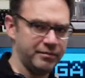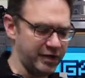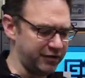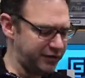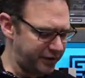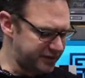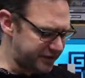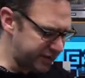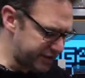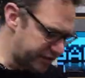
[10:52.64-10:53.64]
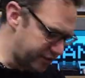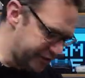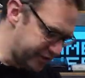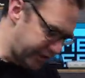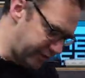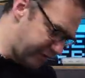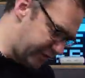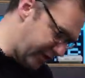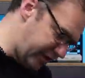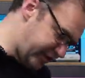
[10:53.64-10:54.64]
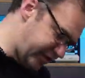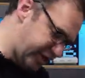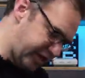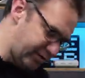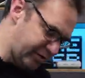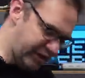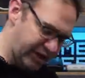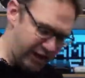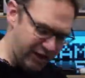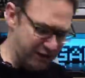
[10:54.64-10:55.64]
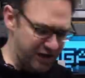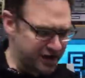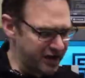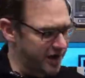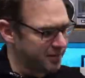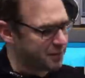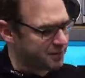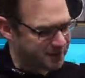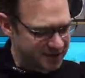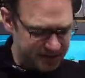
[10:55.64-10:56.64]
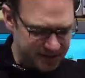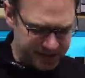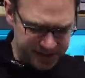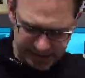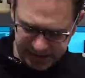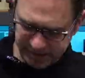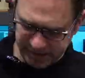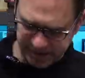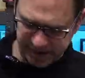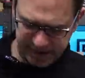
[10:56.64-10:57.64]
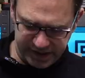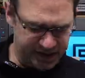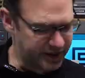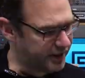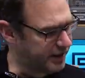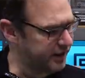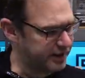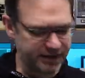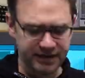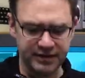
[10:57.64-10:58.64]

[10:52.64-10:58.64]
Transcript: But for this test, I'll just go with the cheap AV cables. All right, uh,